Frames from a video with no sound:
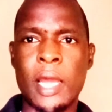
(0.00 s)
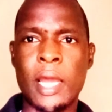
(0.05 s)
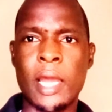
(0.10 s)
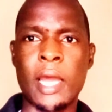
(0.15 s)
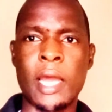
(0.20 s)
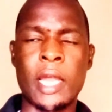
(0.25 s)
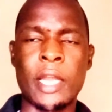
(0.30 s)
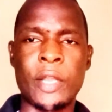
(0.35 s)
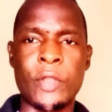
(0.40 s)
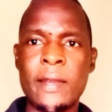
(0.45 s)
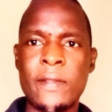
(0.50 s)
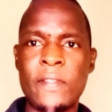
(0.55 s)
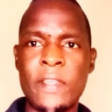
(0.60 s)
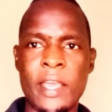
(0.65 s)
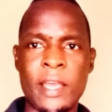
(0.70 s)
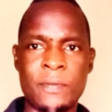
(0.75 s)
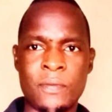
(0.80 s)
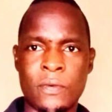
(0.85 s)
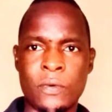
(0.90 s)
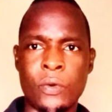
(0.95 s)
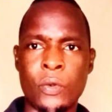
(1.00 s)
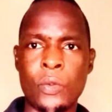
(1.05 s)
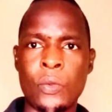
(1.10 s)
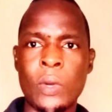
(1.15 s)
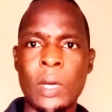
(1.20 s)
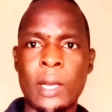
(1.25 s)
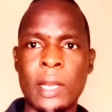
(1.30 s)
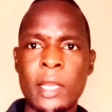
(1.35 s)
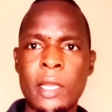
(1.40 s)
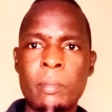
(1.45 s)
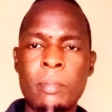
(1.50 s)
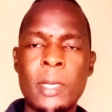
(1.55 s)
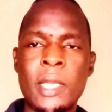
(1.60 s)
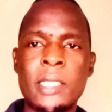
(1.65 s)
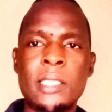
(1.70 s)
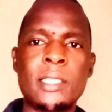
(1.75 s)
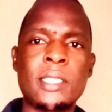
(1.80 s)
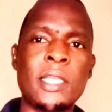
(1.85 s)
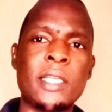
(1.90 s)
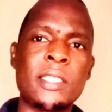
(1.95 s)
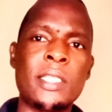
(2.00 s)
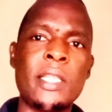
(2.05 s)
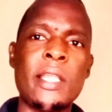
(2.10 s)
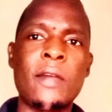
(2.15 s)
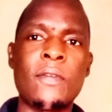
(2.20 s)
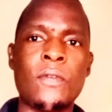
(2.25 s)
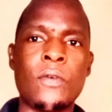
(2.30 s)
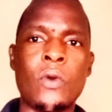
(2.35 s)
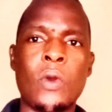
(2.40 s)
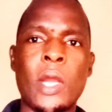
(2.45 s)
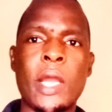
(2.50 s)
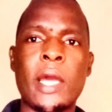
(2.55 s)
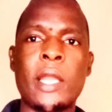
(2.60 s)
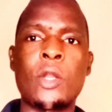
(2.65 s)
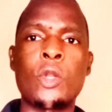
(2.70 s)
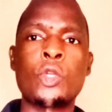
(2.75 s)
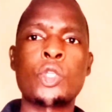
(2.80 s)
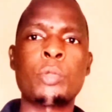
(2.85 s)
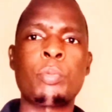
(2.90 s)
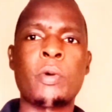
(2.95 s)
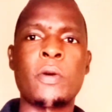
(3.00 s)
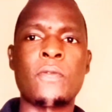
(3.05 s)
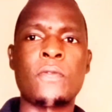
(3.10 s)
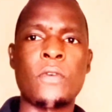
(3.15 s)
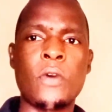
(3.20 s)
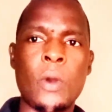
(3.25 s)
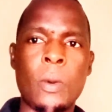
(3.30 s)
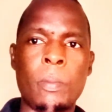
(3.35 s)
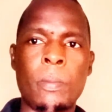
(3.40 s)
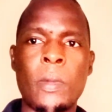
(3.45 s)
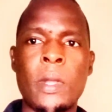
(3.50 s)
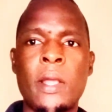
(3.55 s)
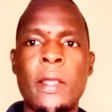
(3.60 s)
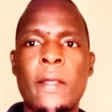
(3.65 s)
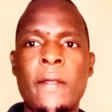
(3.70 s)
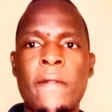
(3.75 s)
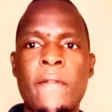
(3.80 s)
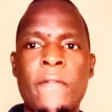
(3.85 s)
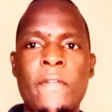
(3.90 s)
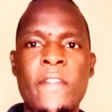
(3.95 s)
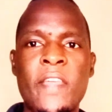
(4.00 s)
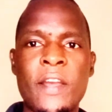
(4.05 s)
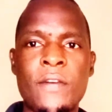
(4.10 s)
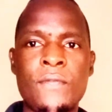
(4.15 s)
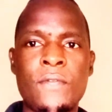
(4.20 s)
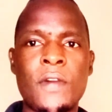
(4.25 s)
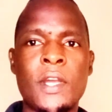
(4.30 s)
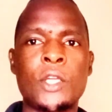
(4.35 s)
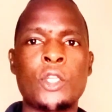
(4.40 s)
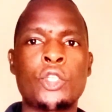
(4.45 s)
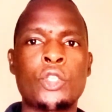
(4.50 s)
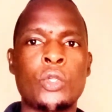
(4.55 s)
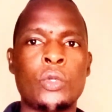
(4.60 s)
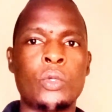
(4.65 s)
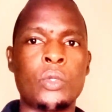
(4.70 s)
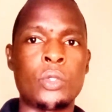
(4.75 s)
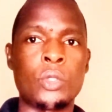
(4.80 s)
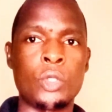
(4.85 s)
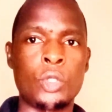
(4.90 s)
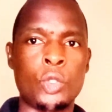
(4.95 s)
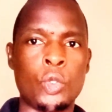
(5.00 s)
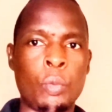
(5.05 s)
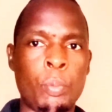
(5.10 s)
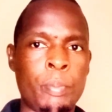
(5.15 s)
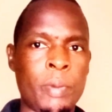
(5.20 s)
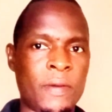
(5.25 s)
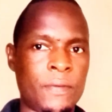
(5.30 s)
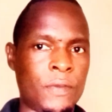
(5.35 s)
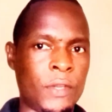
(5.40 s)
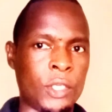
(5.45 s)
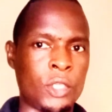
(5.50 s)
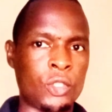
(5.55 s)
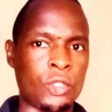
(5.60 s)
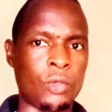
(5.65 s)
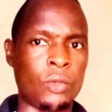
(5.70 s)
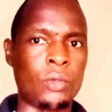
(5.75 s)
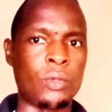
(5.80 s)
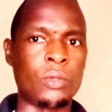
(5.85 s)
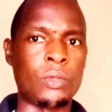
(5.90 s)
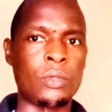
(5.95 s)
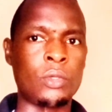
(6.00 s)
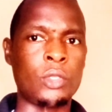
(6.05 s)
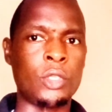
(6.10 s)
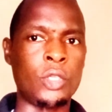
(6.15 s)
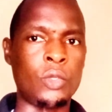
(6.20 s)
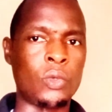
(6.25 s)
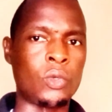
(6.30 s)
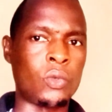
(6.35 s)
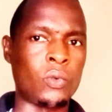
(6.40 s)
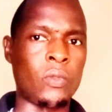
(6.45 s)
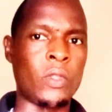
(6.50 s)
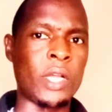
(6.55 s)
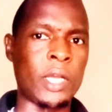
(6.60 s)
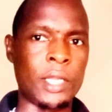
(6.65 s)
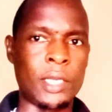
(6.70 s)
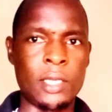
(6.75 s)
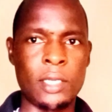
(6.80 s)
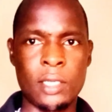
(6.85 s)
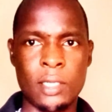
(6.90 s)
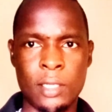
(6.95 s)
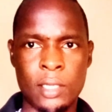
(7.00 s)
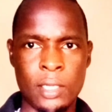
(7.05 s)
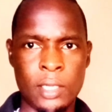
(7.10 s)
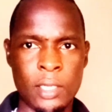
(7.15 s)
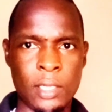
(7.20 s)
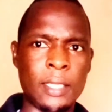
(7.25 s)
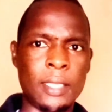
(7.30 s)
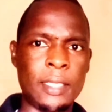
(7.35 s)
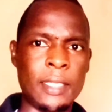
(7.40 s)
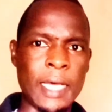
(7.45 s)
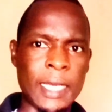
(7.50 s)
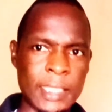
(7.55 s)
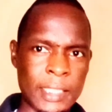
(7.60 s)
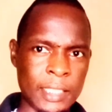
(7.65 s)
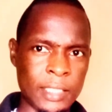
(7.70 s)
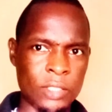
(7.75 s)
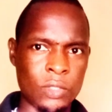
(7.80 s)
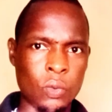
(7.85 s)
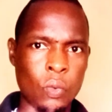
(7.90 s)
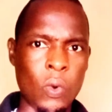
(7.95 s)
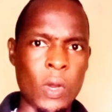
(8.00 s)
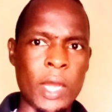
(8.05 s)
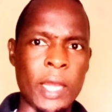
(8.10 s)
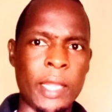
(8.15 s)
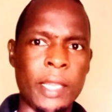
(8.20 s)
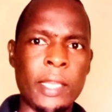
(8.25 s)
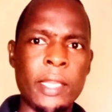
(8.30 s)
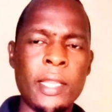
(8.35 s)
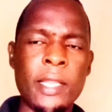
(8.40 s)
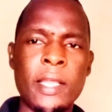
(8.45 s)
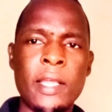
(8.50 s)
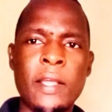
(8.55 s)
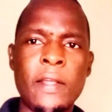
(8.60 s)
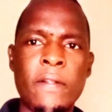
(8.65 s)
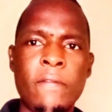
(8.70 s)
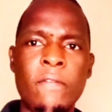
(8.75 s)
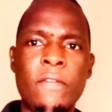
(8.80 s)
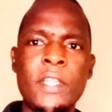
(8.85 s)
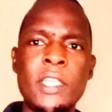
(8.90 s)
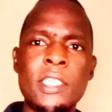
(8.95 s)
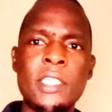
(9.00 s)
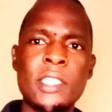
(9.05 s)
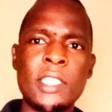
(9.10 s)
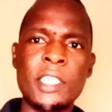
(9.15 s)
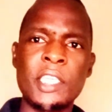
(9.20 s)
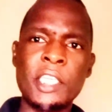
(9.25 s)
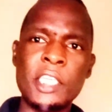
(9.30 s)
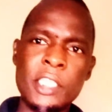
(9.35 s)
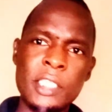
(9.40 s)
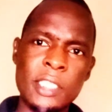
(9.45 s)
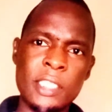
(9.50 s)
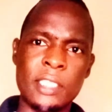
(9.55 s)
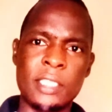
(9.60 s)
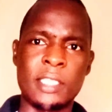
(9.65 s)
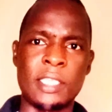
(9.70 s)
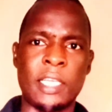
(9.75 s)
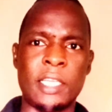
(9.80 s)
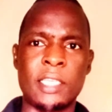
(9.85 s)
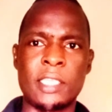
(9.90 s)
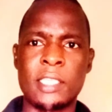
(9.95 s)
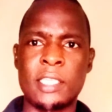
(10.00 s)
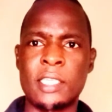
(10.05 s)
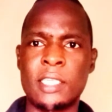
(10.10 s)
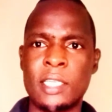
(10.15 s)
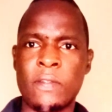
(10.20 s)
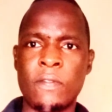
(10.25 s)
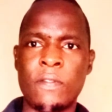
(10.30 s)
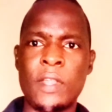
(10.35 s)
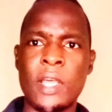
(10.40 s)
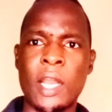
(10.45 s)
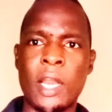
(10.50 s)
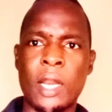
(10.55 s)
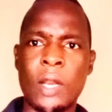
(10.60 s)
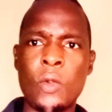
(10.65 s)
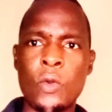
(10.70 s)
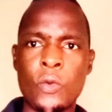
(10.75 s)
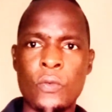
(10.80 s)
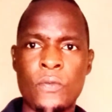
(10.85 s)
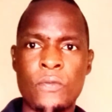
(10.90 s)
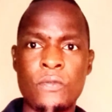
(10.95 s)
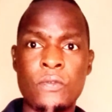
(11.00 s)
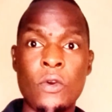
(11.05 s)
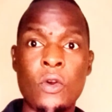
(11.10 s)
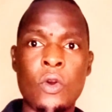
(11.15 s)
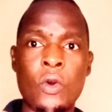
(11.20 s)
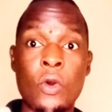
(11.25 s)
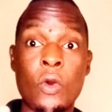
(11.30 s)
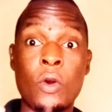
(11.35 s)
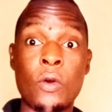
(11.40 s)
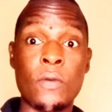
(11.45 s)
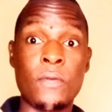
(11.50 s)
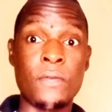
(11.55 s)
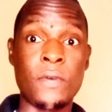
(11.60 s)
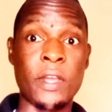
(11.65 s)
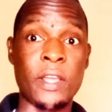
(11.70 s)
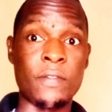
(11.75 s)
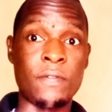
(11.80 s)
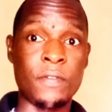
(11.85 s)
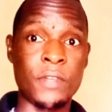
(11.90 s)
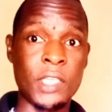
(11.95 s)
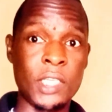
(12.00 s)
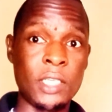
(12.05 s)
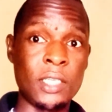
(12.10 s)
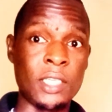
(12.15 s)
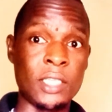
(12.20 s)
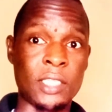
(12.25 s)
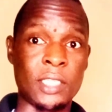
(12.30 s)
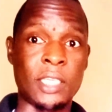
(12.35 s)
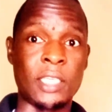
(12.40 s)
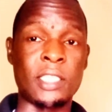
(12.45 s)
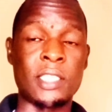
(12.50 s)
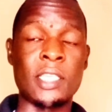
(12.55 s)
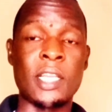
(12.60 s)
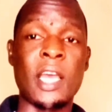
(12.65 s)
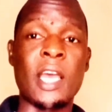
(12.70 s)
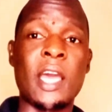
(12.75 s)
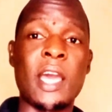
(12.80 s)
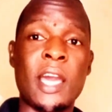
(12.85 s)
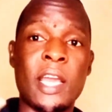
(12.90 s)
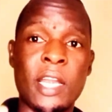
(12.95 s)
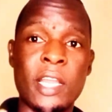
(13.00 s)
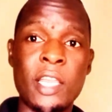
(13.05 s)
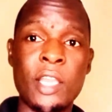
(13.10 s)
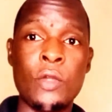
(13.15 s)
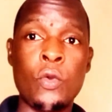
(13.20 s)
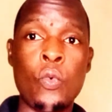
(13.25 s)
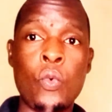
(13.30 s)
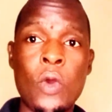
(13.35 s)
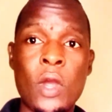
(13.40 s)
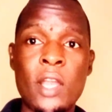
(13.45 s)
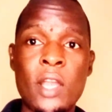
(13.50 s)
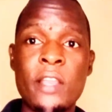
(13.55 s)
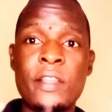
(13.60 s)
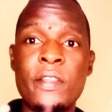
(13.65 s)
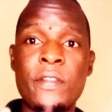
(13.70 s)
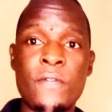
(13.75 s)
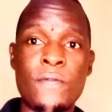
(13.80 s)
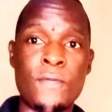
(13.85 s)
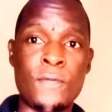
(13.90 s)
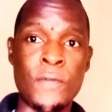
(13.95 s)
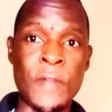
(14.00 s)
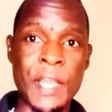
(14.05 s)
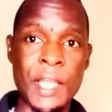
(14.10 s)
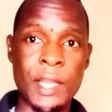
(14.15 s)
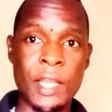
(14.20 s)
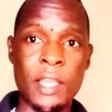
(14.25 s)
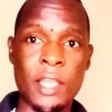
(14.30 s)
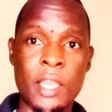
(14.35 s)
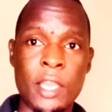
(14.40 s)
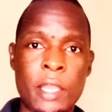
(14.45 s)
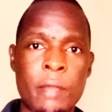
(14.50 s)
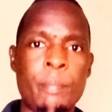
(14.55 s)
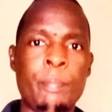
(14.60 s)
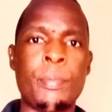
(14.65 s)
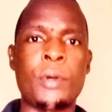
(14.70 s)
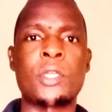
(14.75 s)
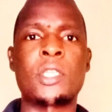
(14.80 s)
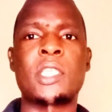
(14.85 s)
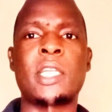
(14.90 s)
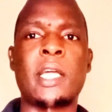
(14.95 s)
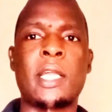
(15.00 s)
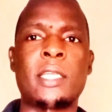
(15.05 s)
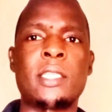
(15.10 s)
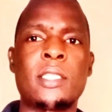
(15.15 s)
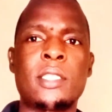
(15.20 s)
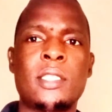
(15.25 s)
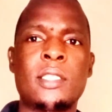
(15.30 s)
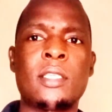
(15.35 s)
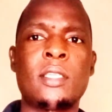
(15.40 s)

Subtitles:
and therefore your red blood cells therefore cannot perform their function to perfection due to that. That is why these indices, there are around 4 or 5 indices, are equally very important